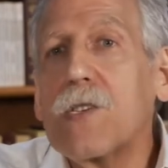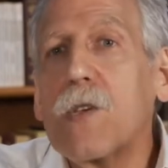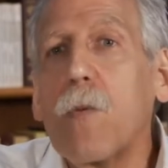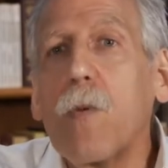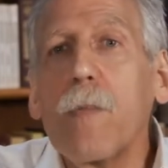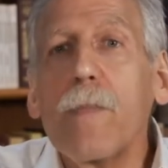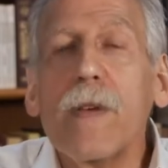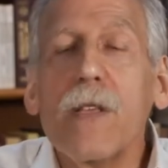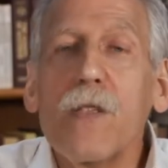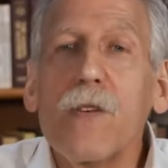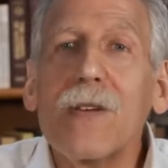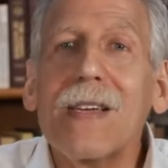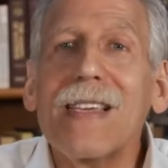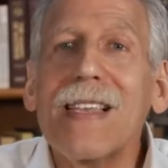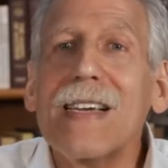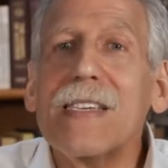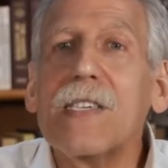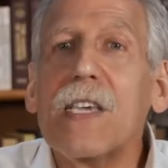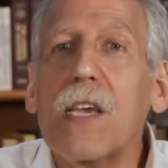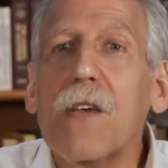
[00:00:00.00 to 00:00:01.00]
So when we look in
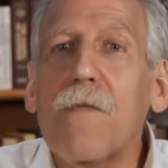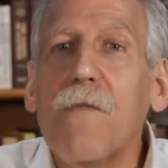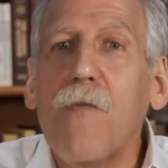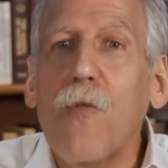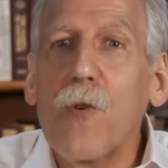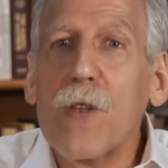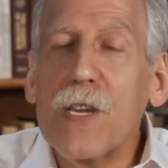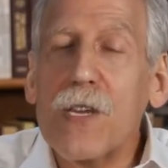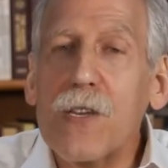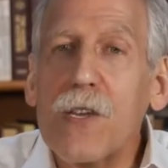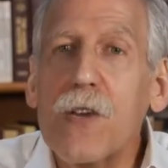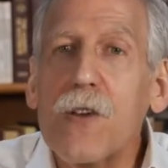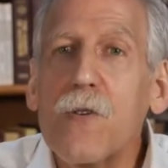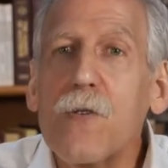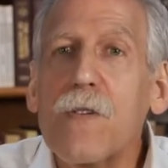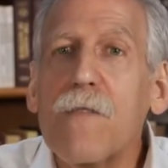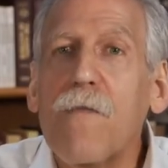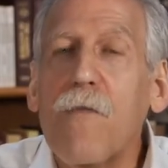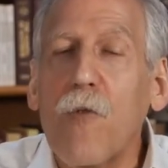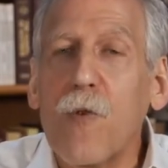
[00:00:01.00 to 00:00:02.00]
Isaiah
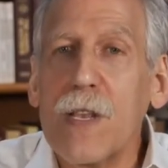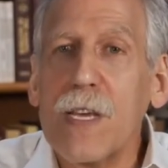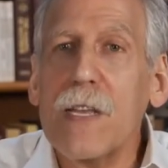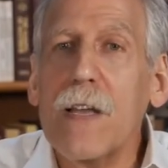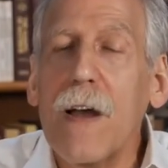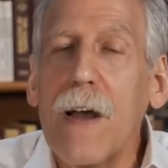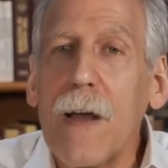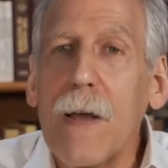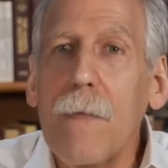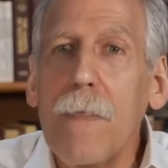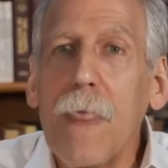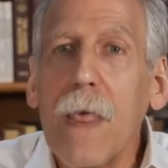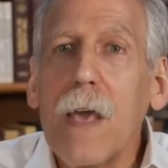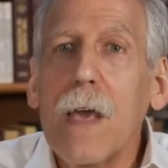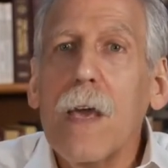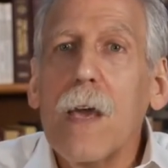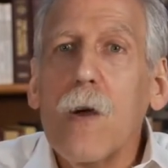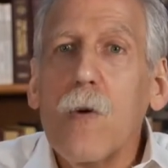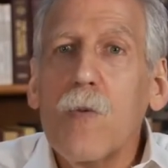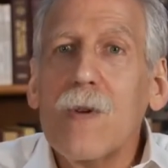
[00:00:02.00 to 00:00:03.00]
42 and 49,
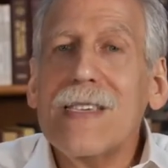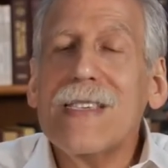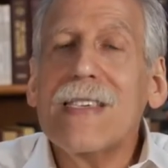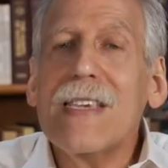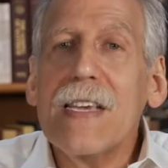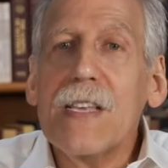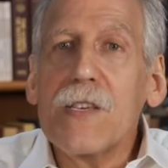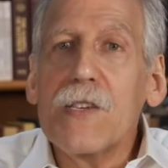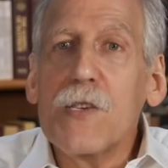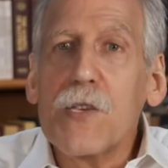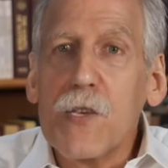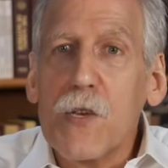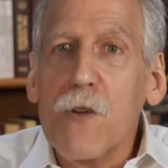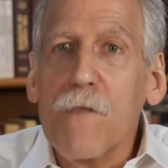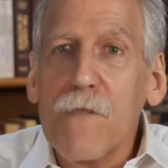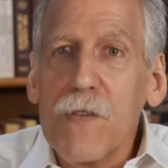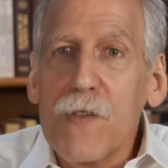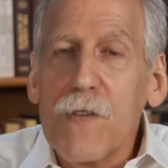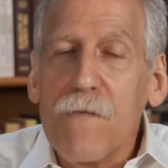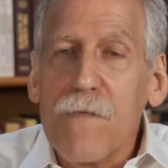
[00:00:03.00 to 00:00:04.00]
we see the
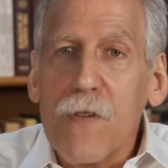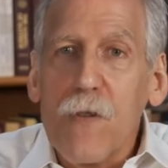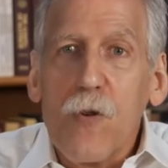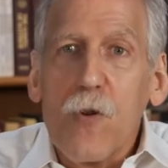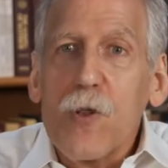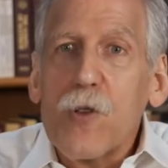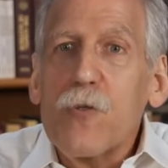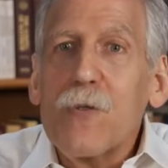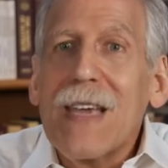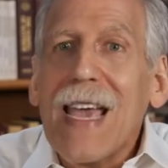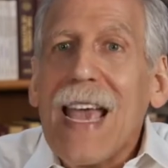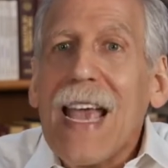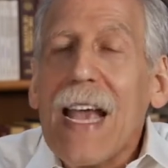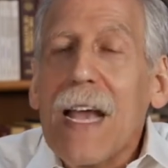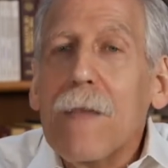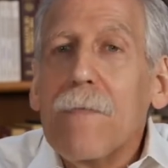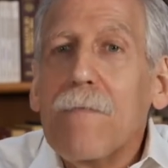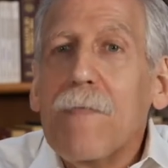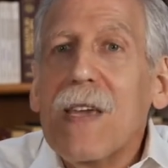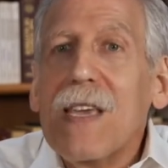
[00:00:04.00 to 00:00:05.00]
servant of the Lord who
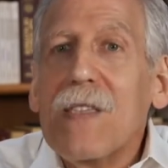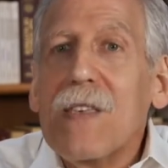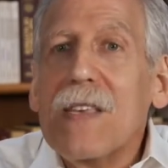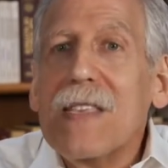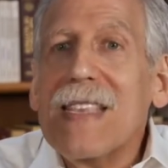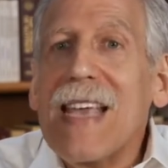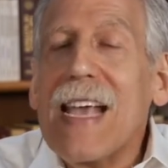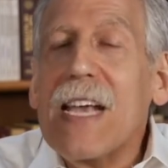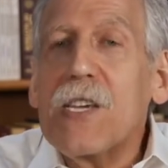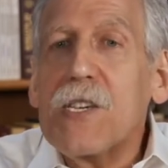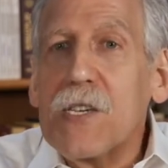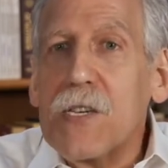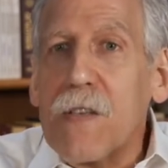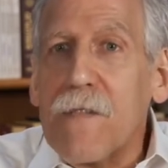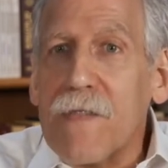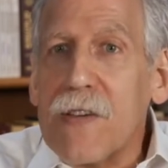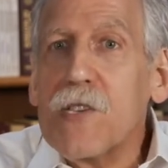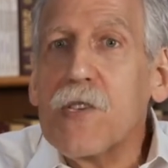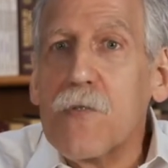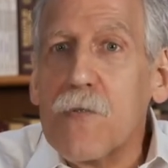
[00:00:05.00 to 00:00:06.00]
can't be the nation
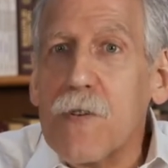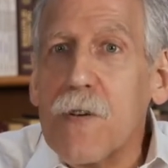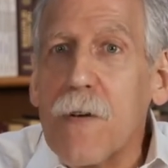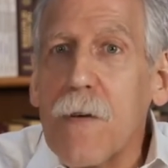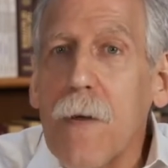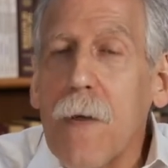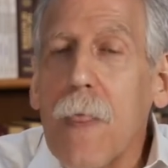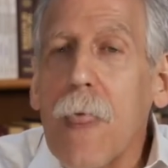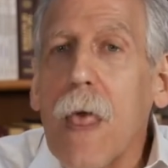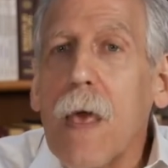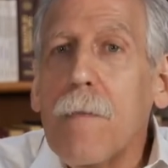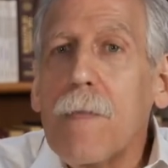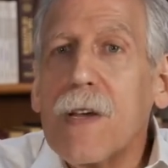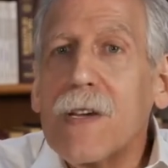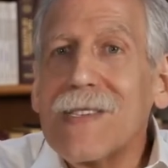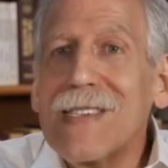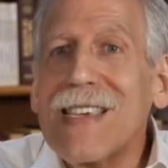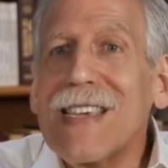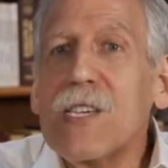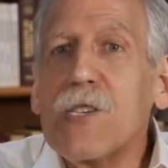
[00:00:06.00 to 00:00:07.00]
of Israel
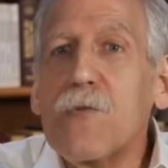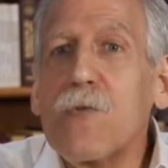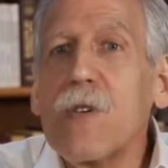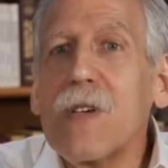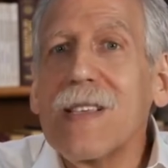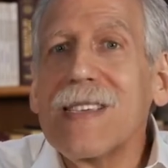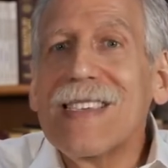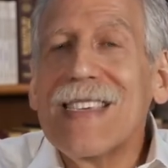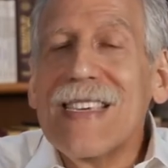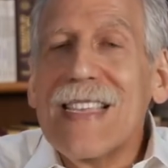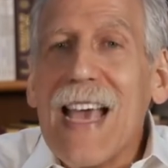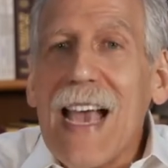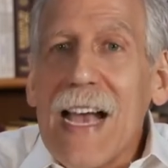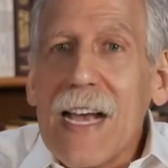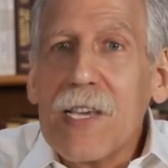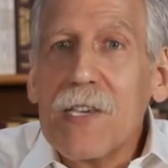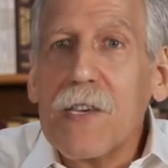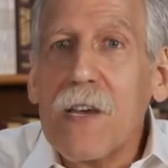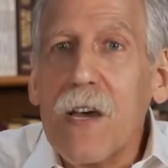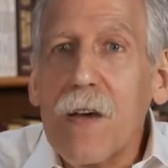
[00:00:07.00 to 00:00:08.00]
because Israel is in
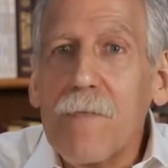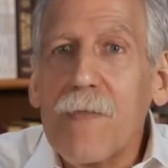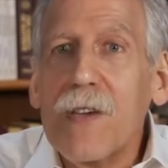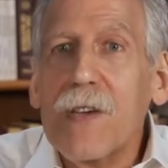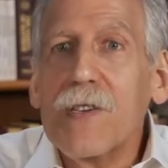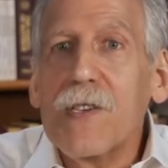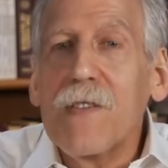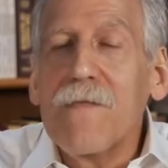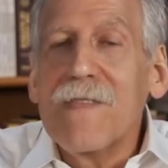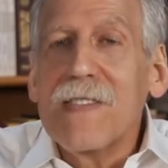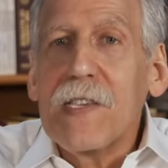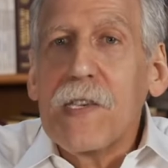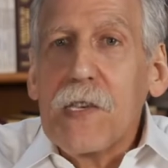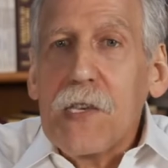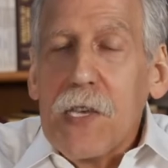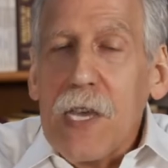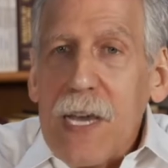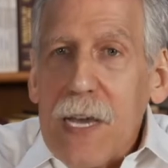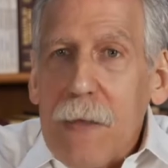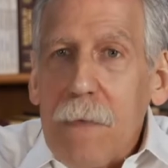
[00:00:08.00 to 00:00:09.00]
exile because of its
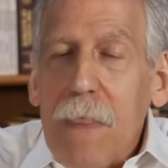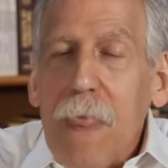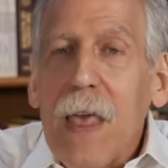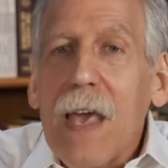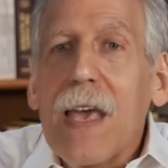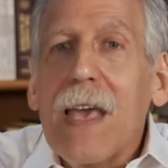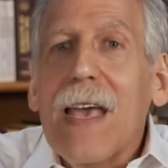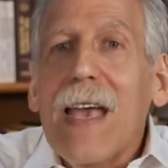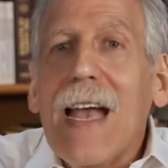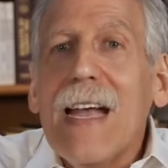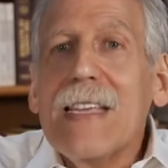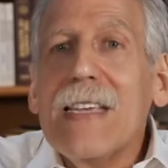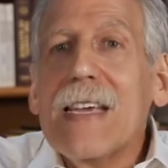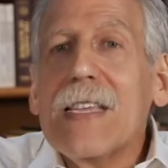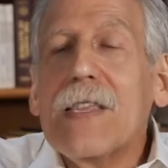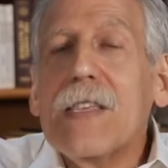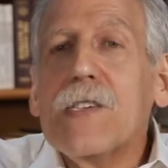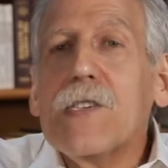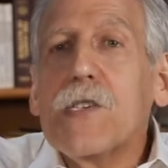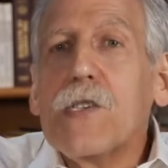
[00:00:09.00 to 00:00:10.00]
sin, and
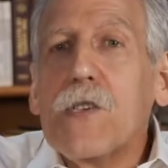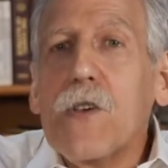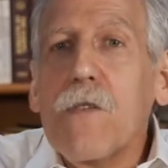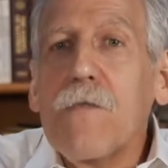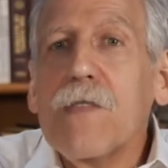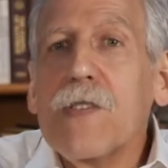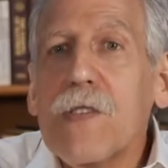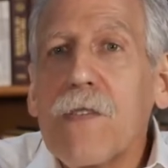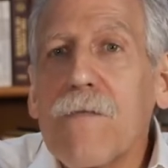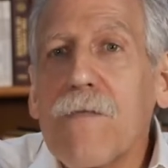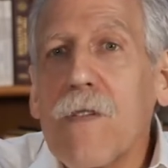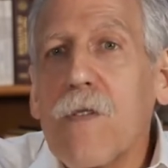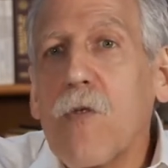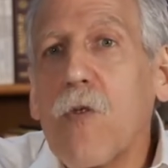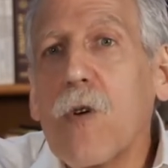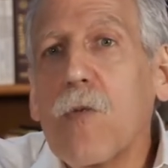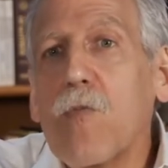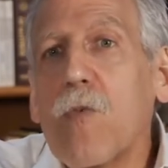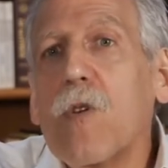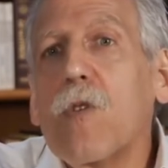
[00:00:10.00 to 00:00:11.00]
yet this servant of the
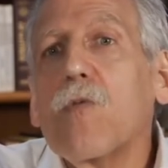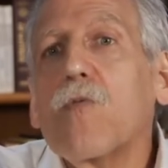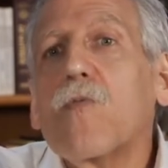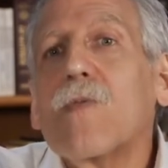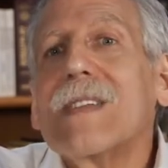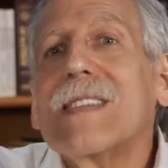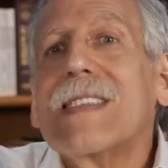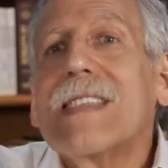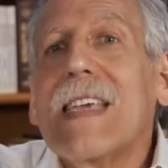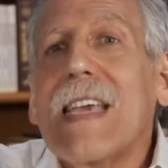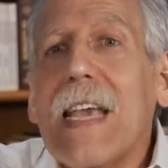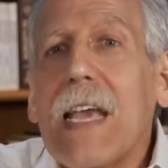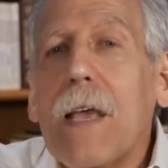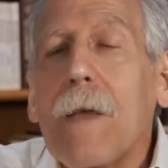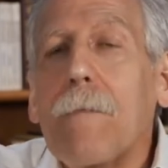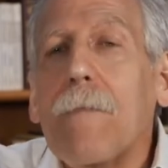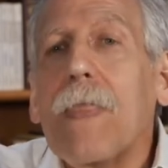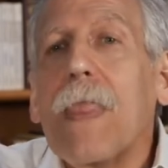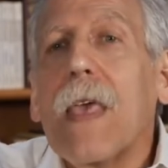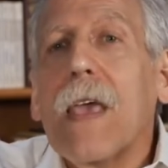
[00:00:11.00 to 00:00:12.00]
Lord will
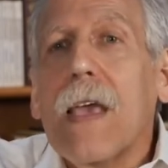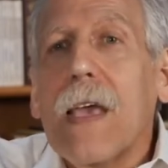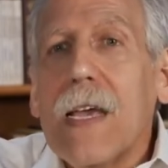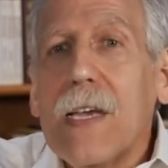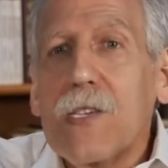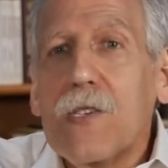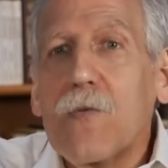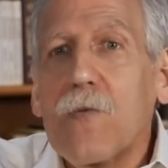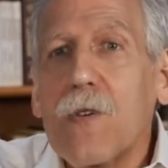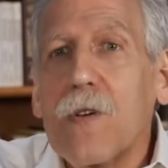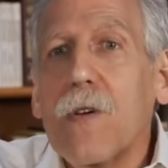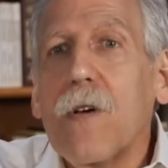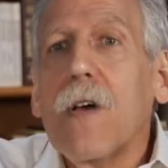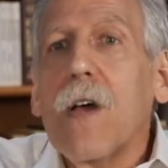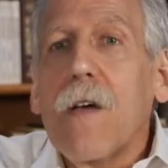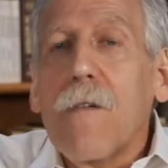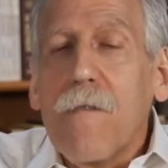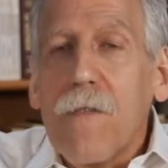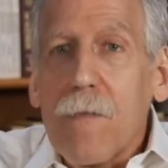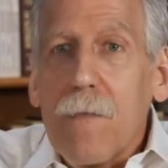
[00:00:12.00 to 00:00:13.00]
redeem Israel
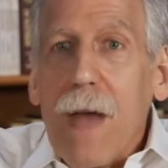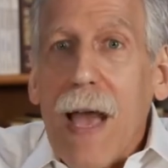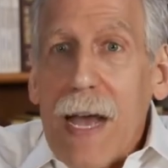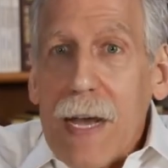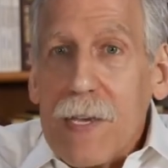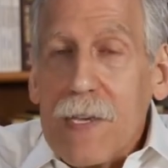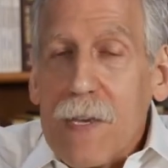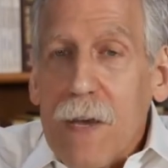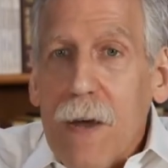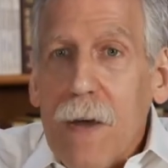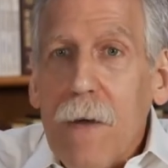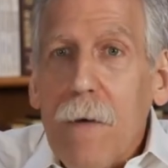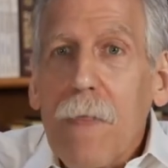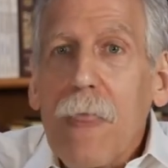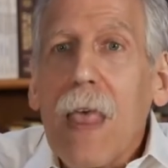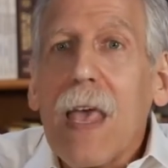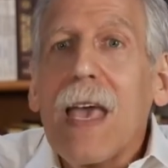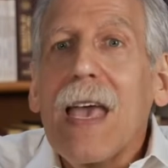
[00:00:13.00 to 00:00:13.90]
from exile.